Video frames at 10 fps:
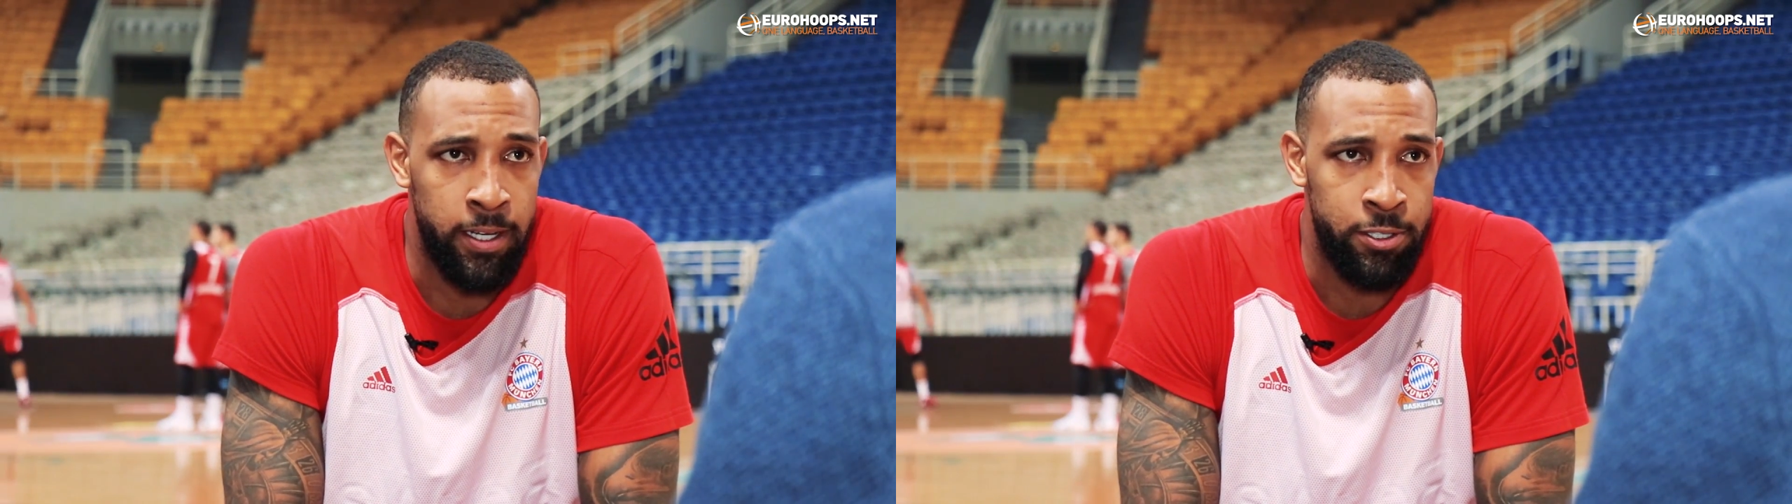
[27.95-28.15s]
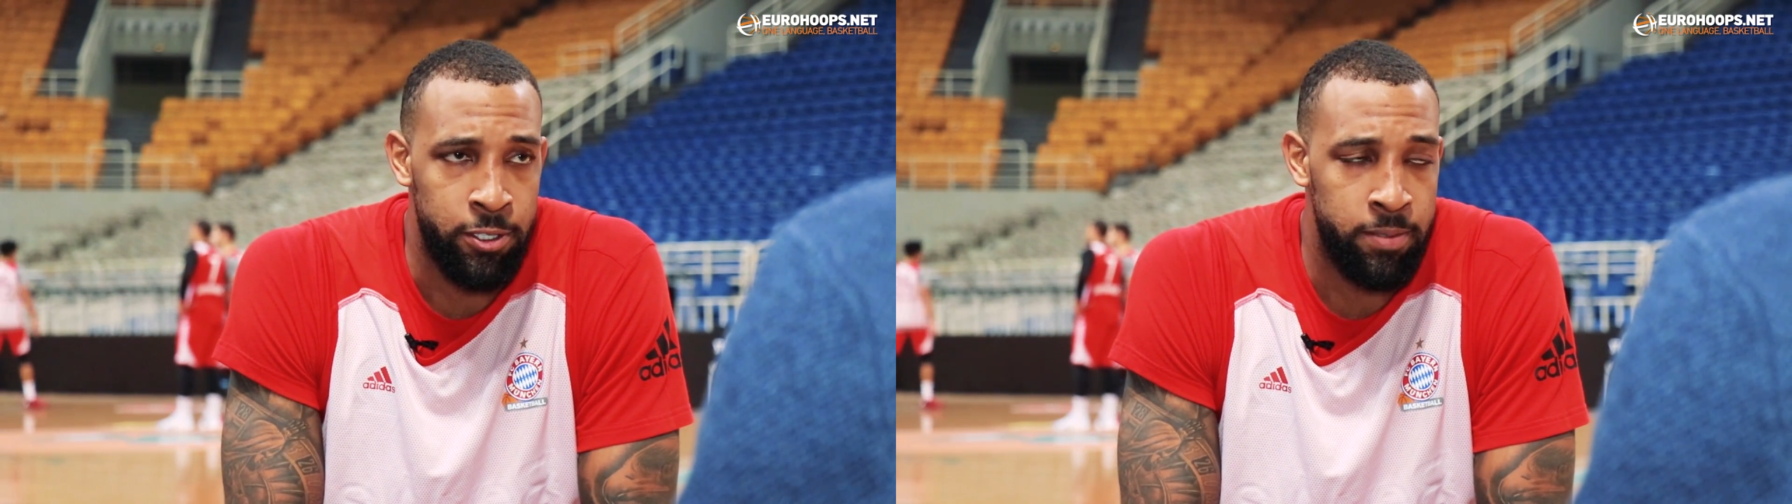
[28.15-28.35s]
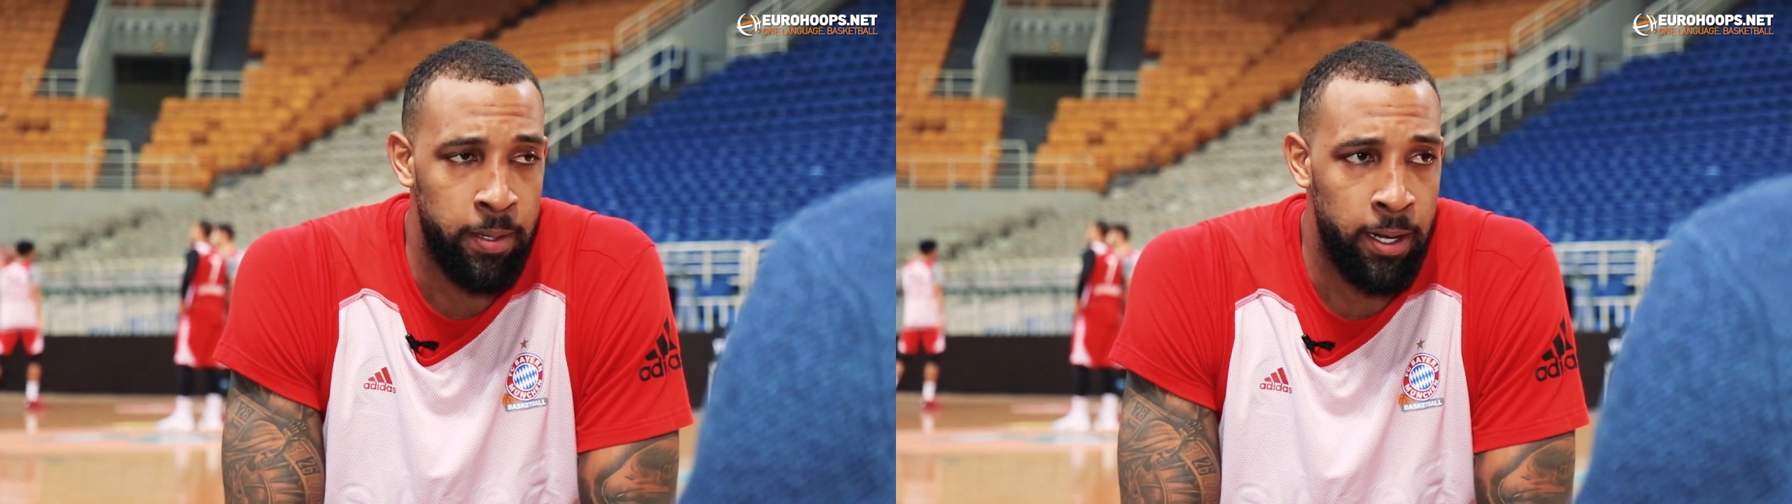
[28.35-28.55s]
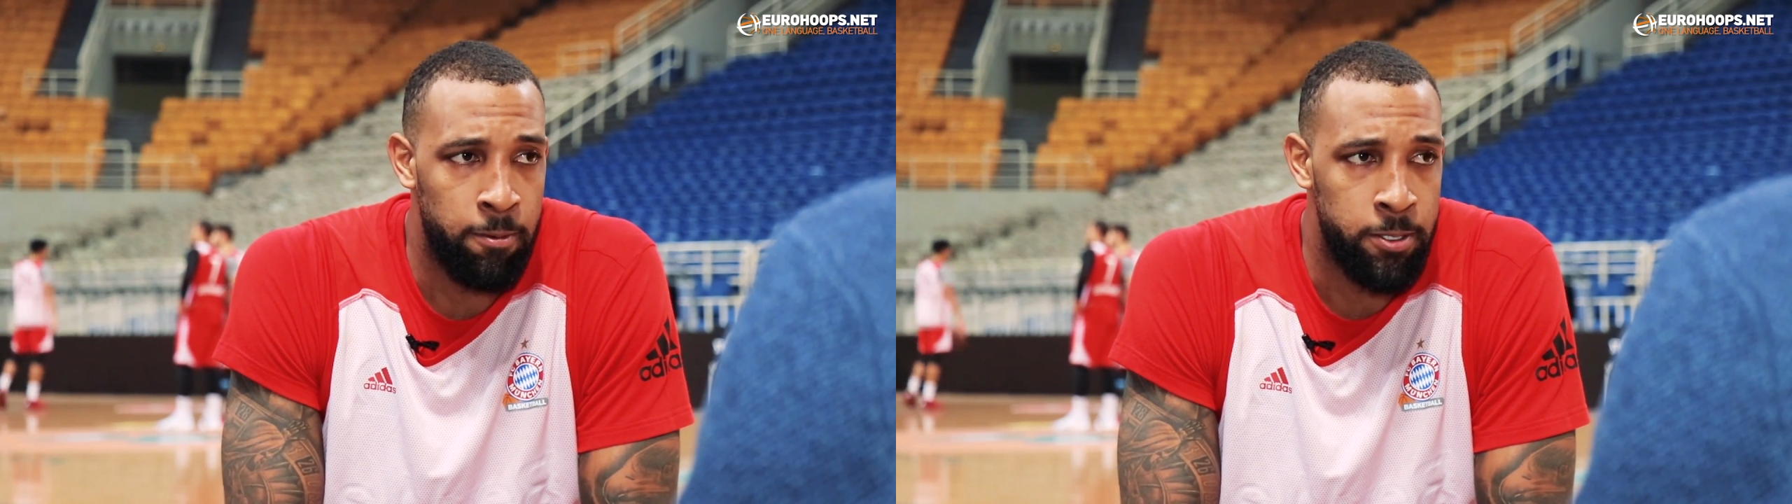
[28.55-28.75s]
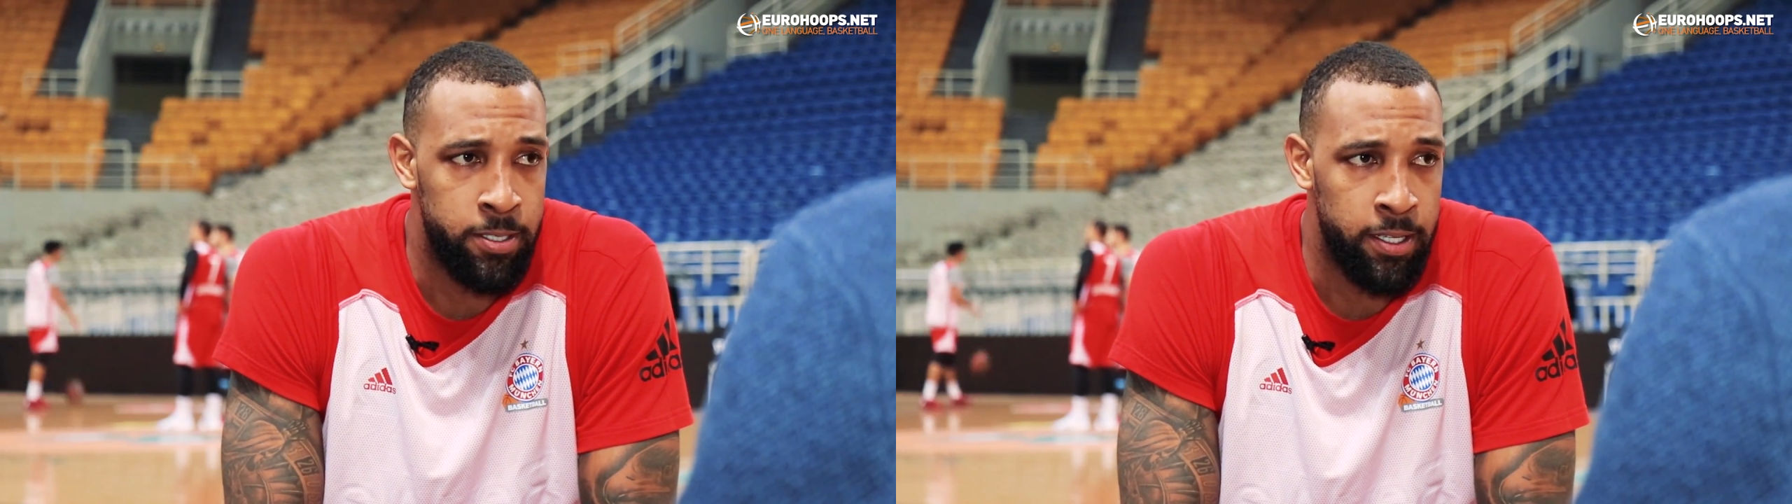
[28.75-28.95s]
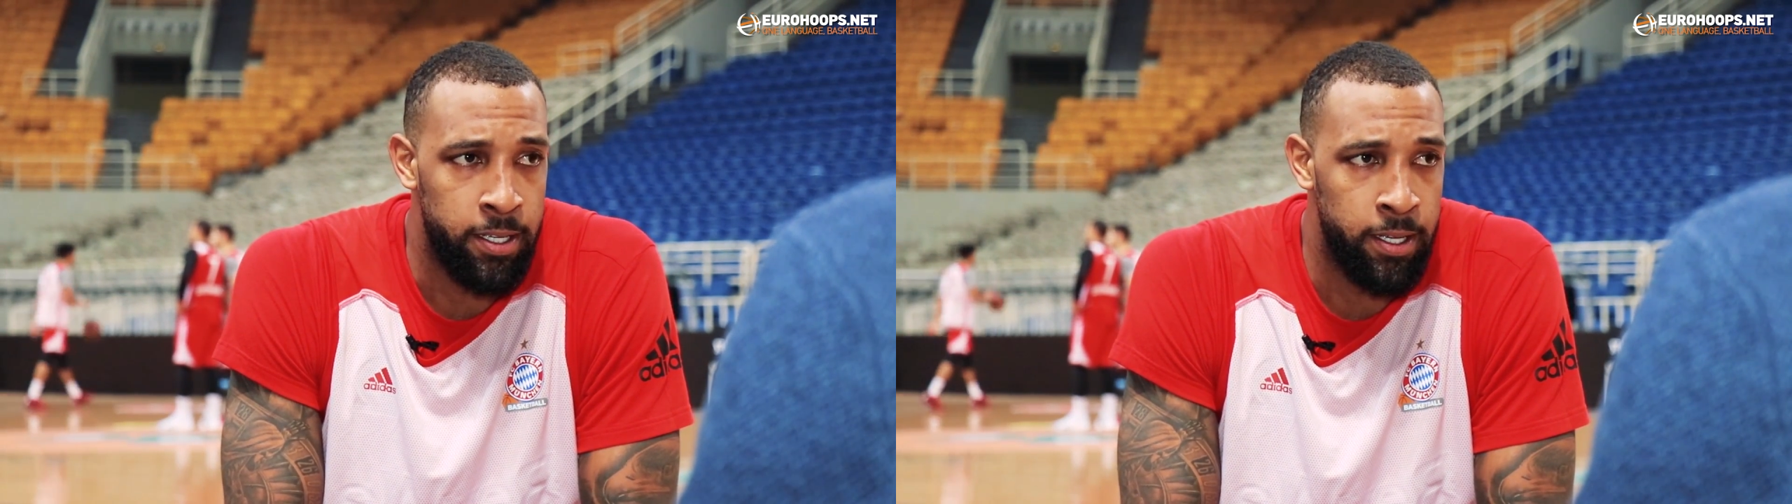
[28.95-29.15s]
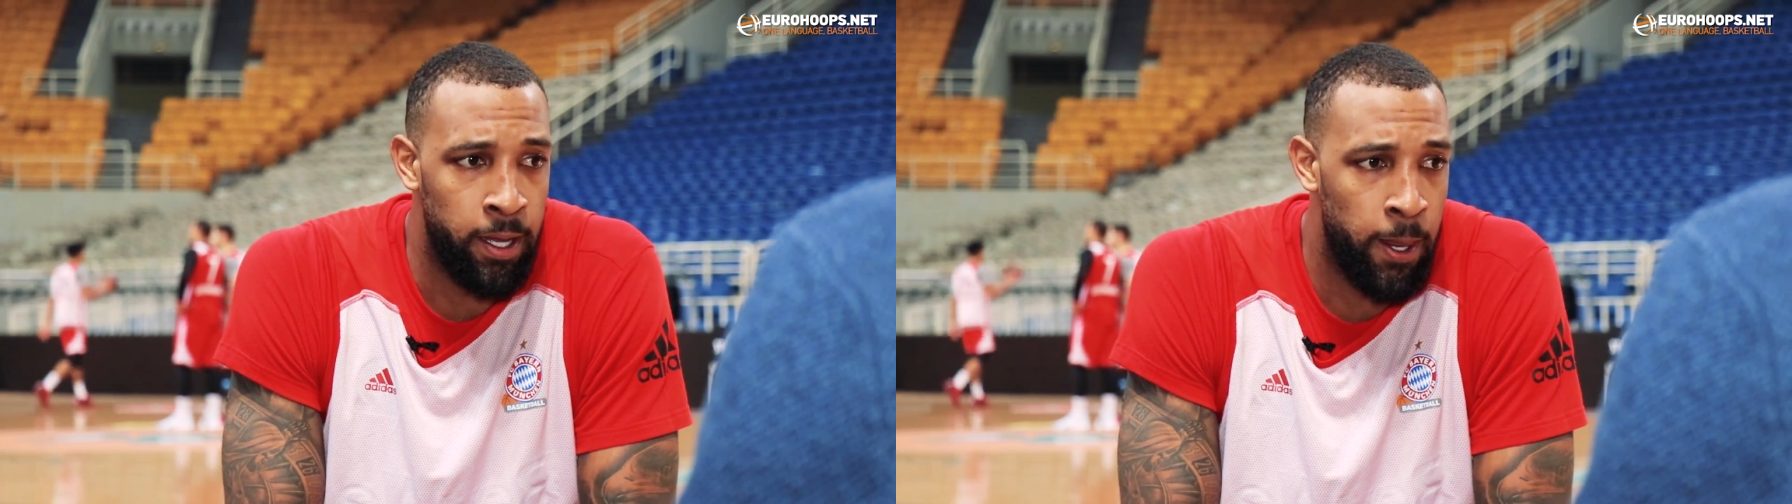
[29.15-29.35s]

countries, being able to see